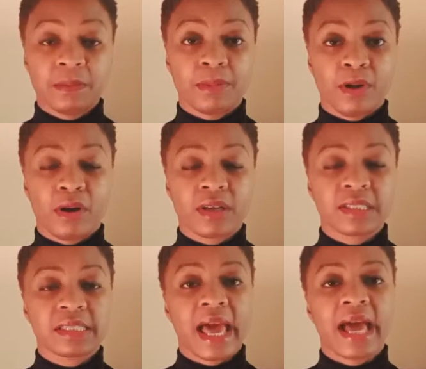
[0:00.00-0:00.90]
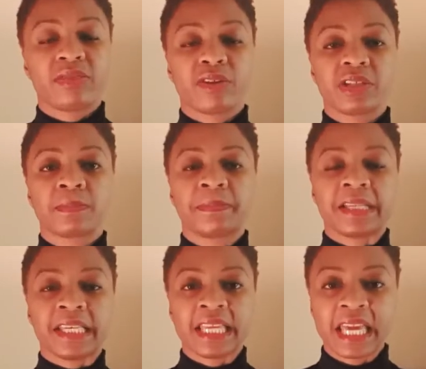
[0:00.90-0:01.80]
blocks and those
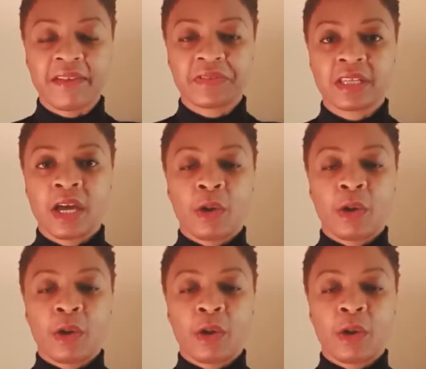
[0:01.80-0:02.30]
beliefs